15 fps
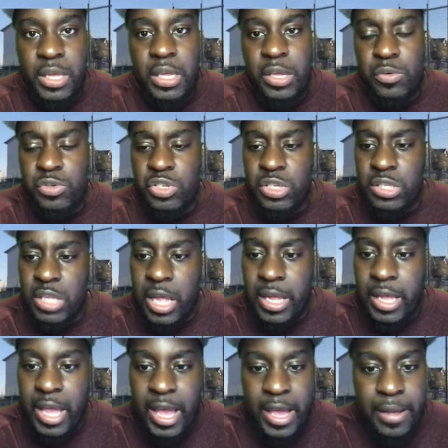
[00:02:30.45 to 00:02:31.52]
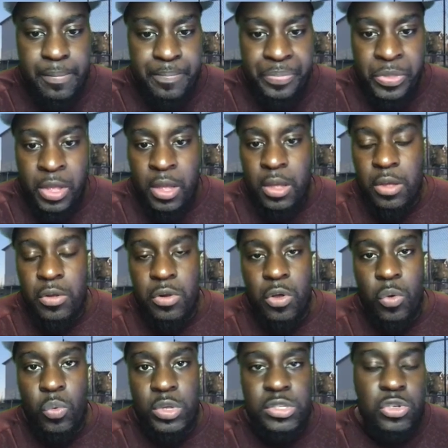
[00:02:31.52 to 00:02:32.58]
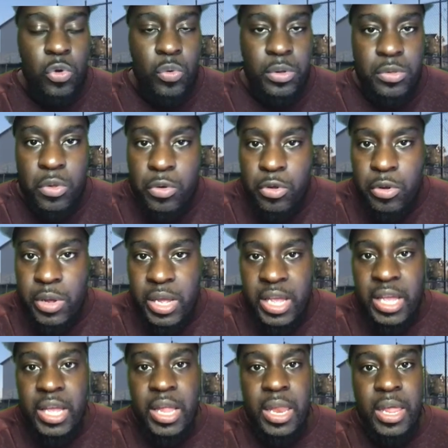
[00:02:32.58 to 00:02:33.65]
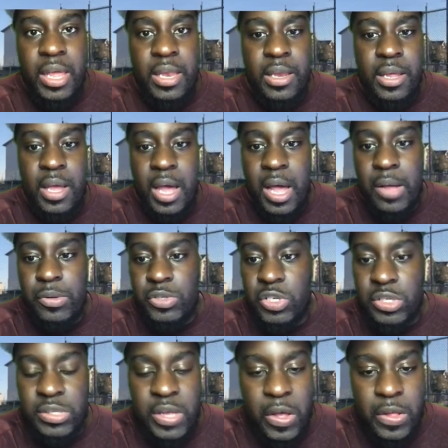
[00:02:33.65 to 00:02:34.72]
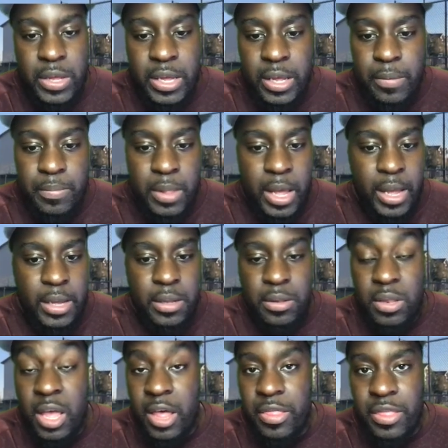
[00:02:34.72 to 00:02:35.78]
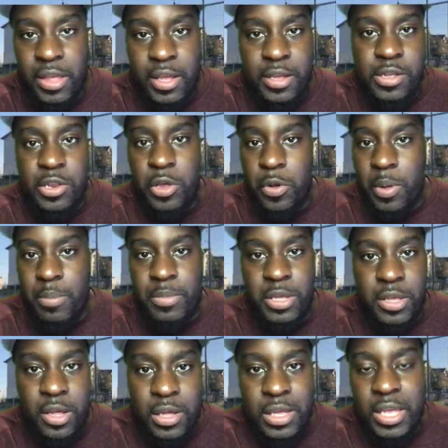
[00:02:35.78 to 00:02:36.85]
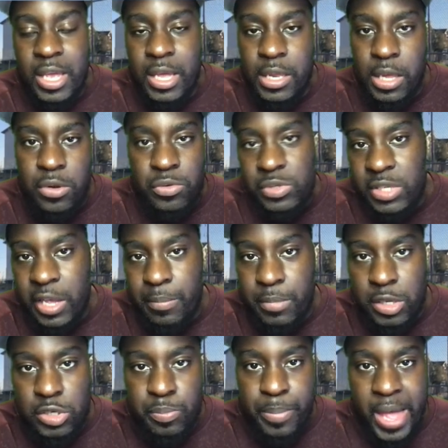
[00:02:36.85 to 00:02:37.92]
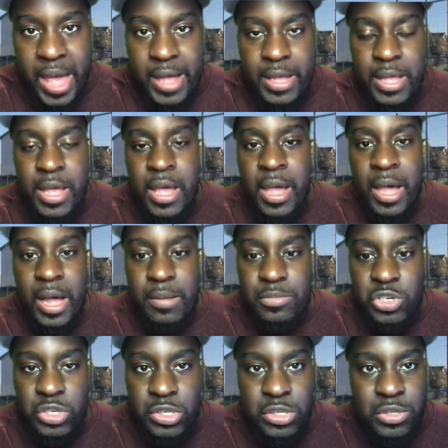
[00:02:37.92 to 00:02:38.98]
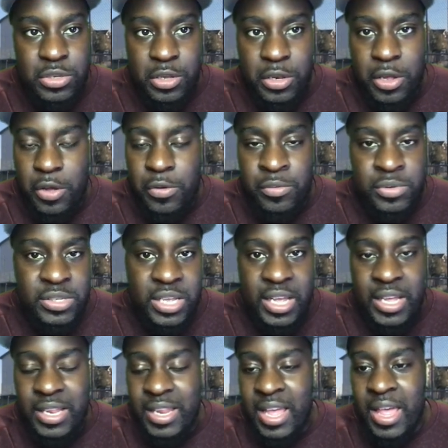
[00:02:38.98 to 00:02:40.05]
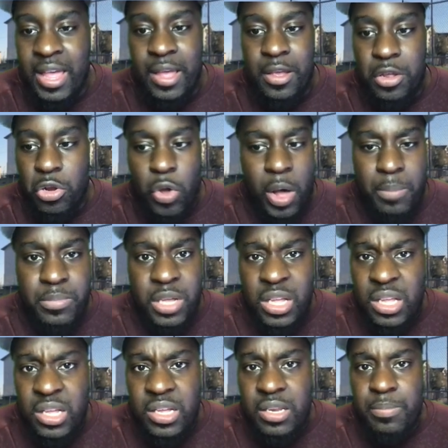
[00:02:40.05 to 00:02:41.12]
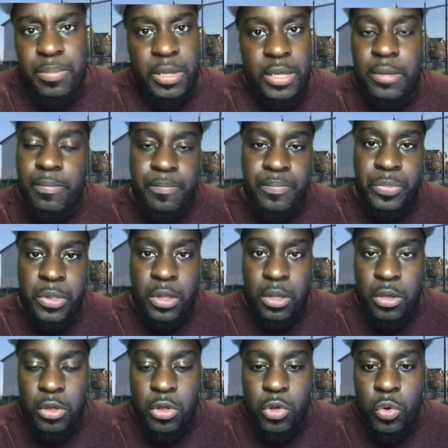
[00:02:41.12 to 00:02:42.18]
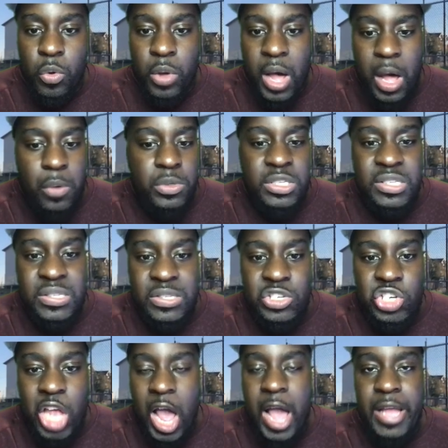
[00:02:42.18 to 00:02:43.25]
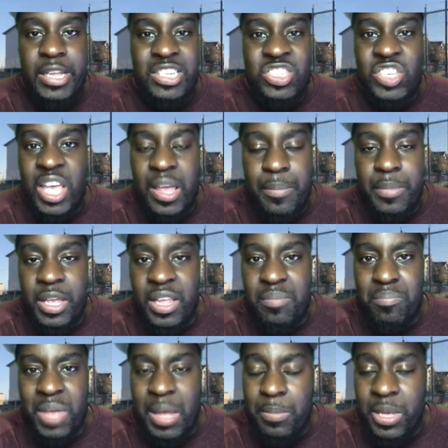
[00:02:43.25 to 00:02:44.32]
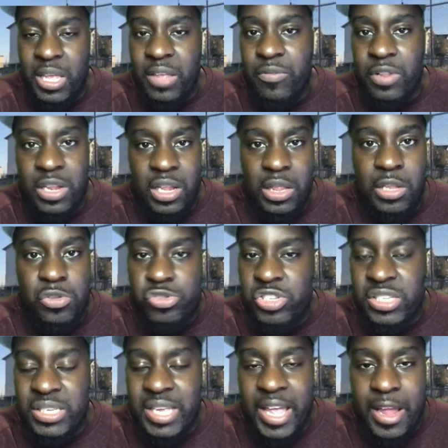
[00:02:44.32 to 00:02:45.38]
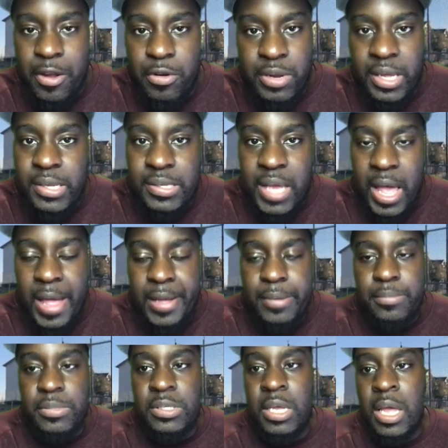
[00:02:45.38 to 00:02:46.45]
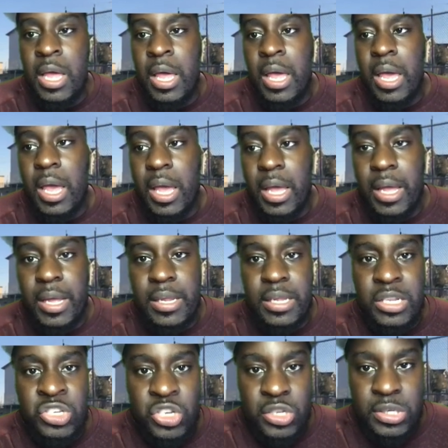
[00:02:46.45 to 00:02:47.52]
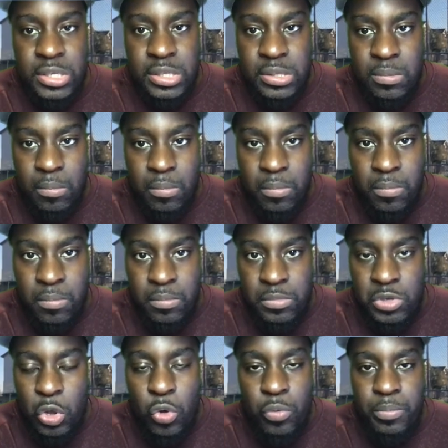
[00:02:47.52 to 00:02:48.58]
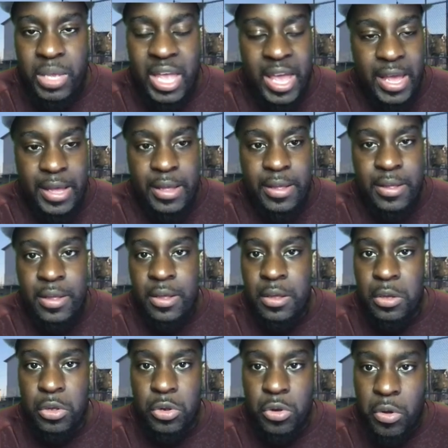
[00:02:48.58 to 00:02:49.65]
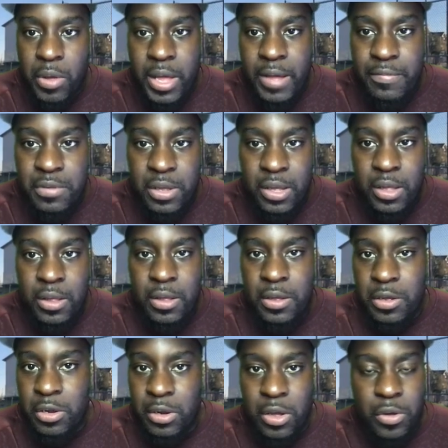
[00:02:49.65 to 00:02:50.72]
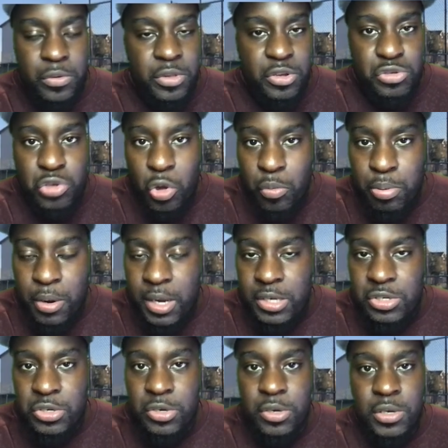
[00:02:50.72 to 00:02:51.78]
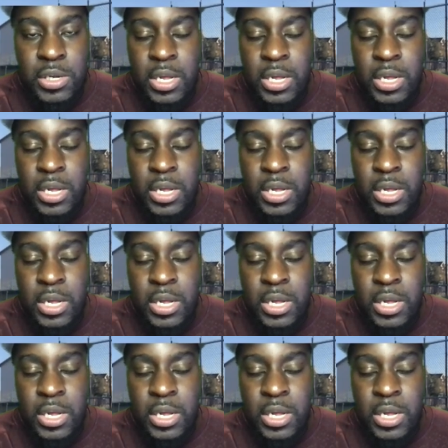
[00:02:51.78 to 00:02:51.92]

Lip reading: He was just like, hey, you know, what's going through your head? And I was just telling him like, nothing, you know, I'm a young kid, I don't say much back. I'm just, you know, saying, you know, I'm good, but you know, I was shy and timid and maybe even a little scared at times. And he just told me, hey, you don't have to, you know, there's no pressure.